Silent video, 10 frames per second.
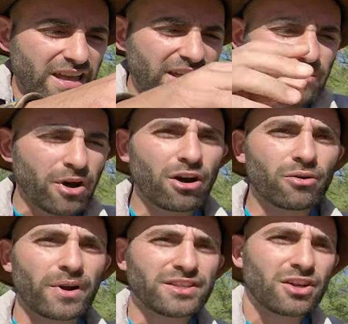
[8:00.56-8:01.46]
get my
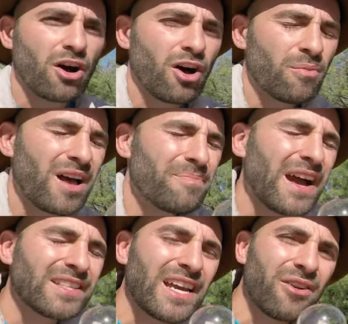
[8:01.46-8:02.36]
heart rate to calm
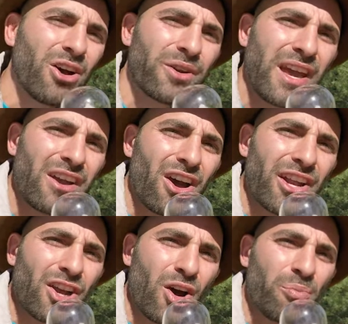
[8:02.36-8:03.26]
back down. Okay,
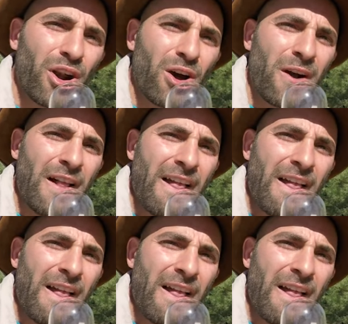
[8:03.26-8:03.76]
cutting GoPro.